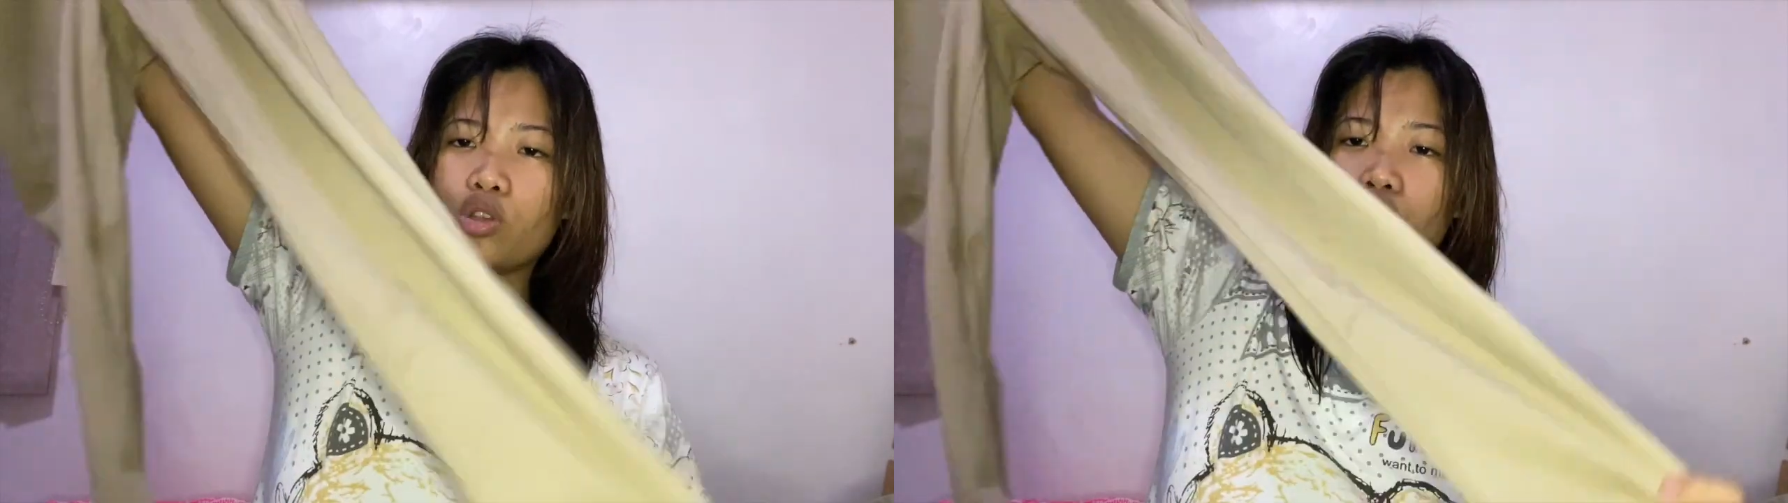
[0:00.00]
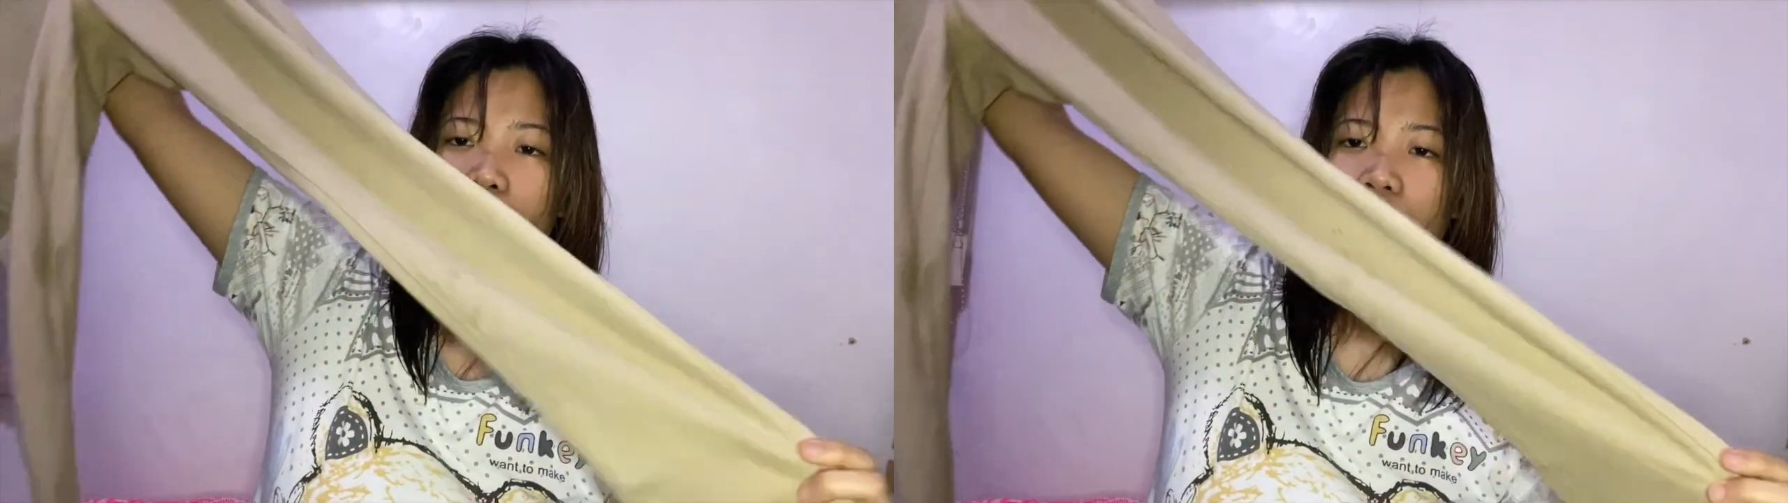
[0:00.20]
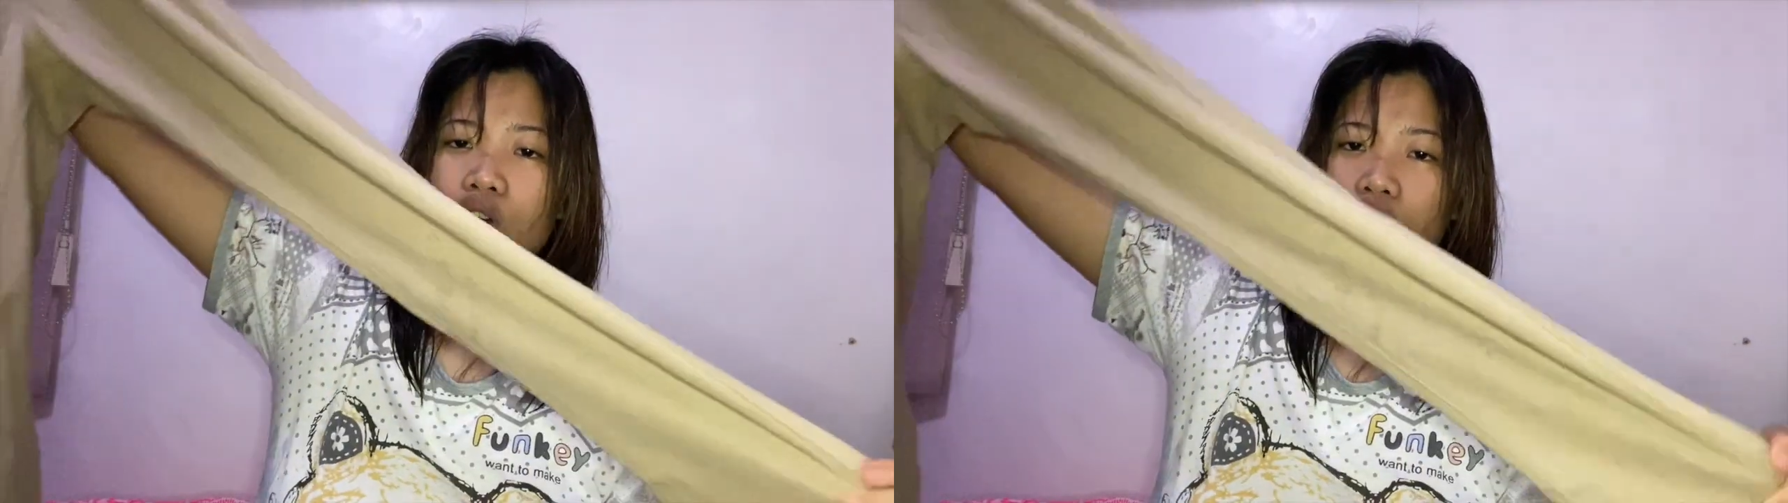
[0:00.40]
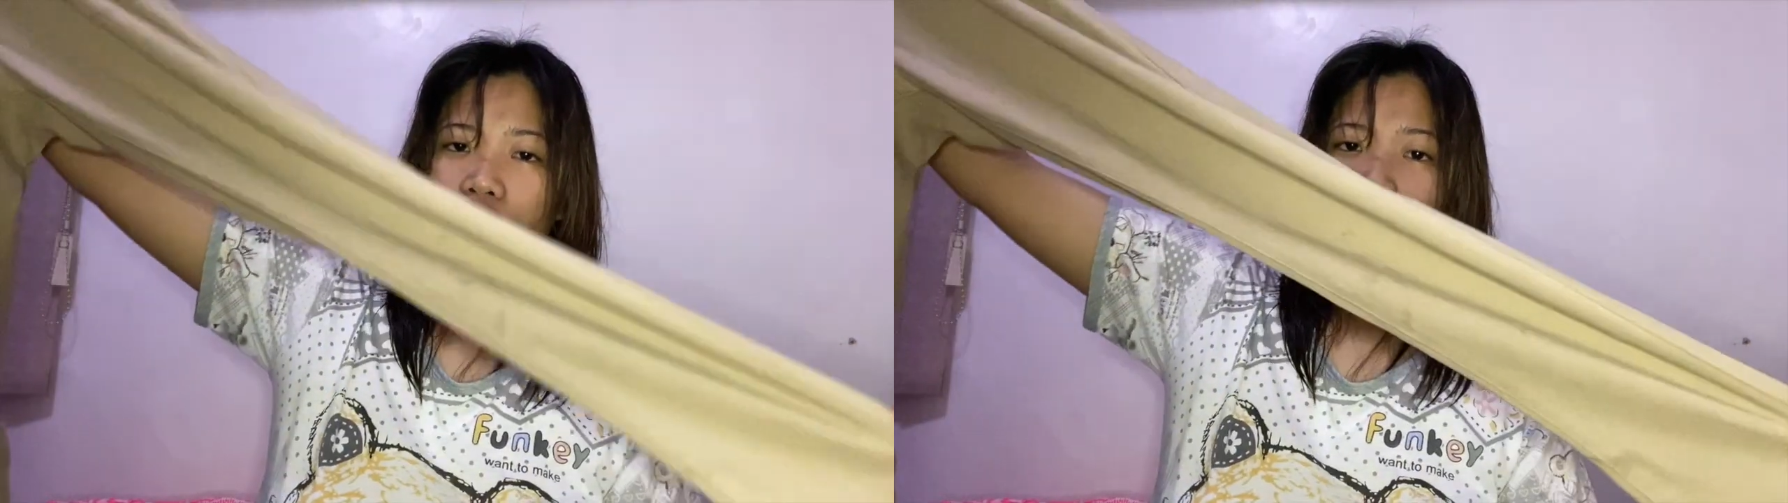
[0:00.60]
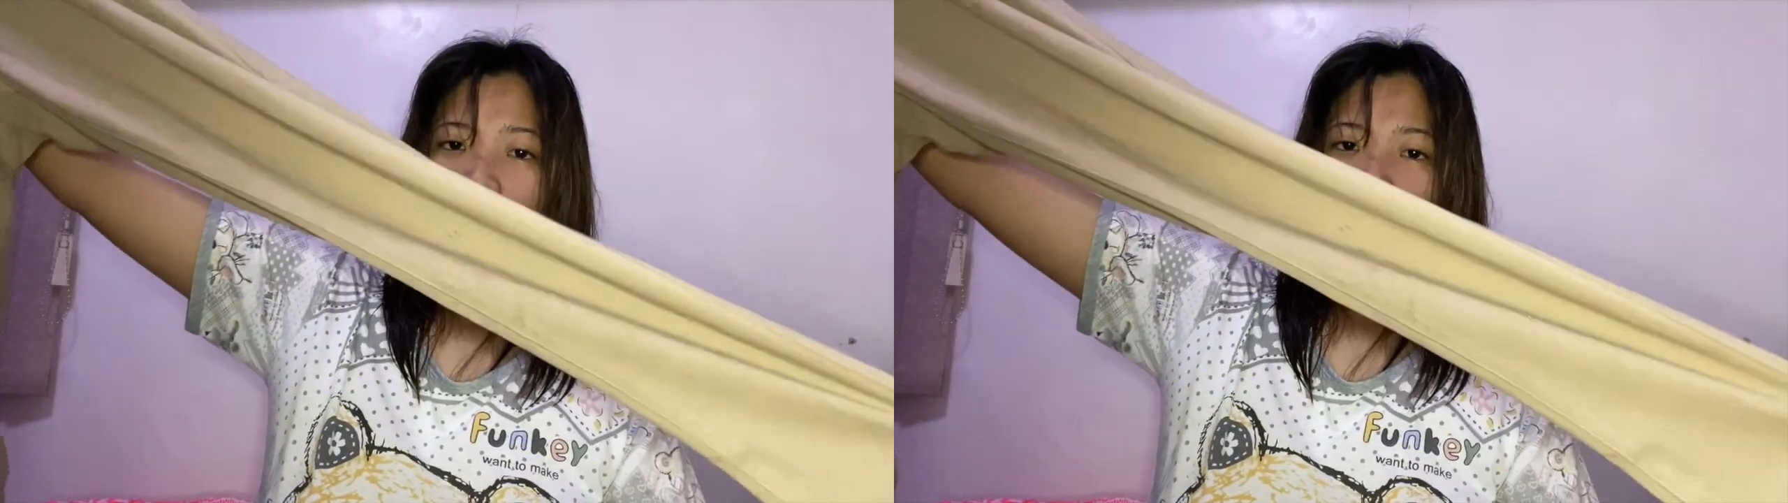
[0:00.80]
which was
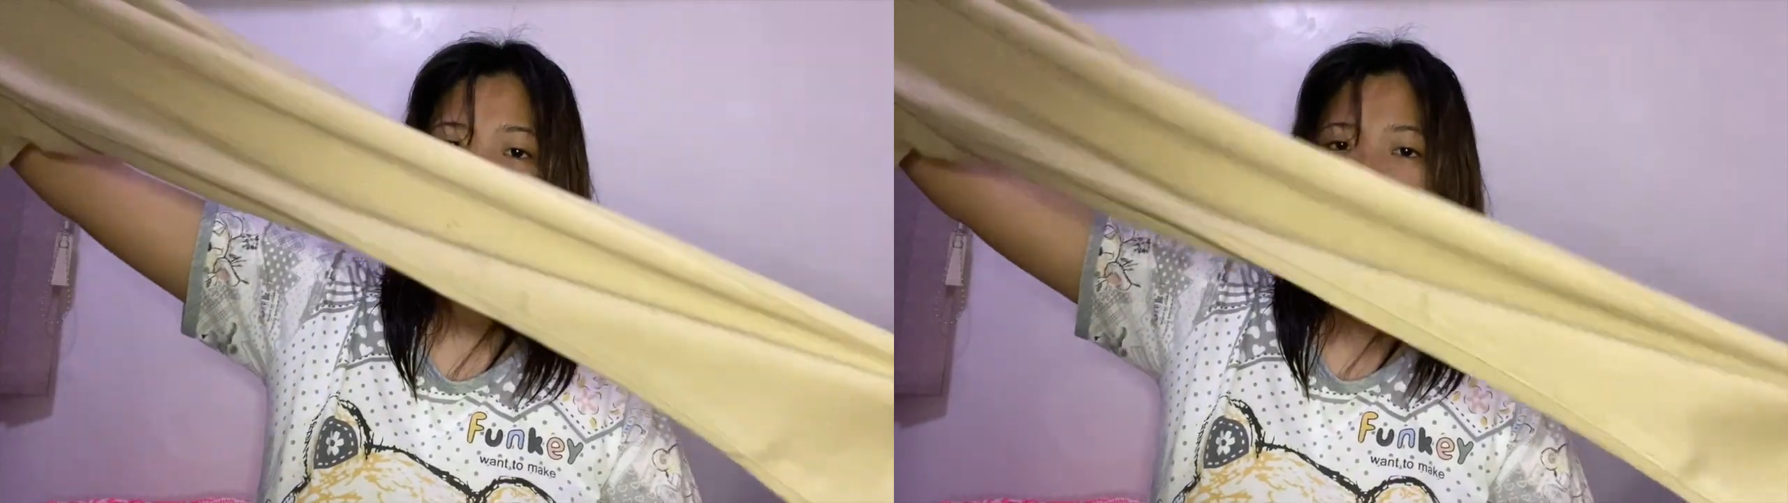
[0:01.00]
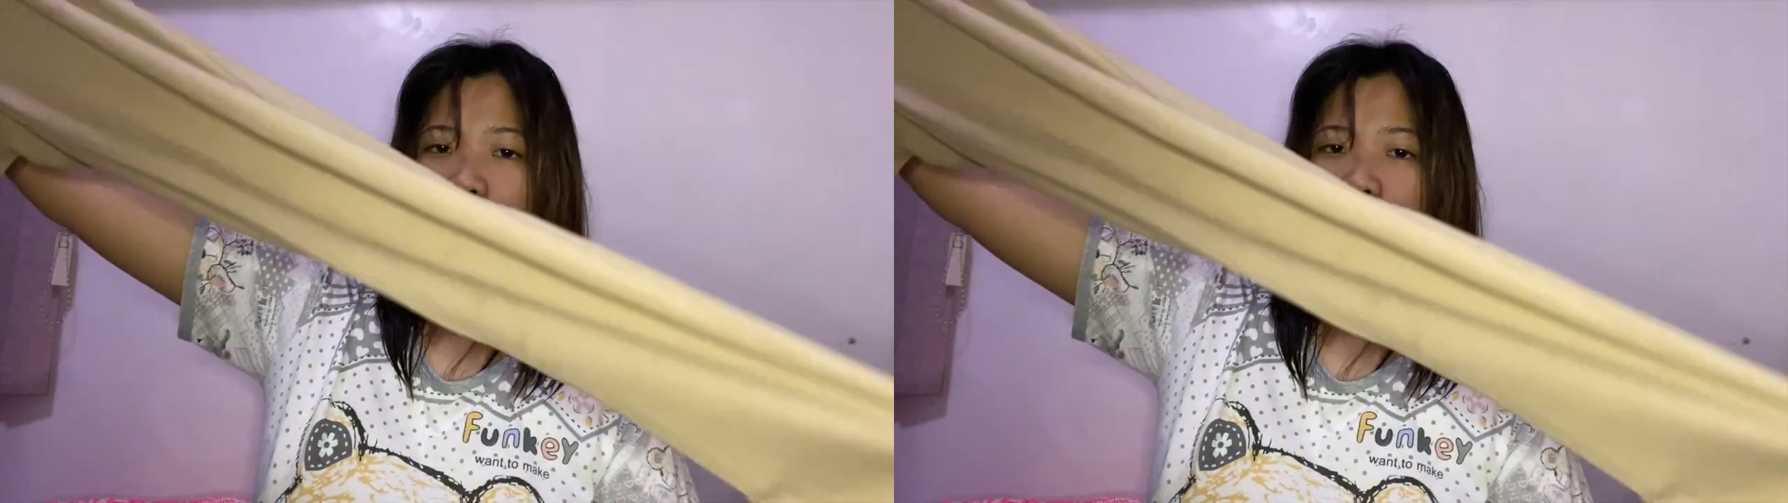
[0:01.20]
color blue.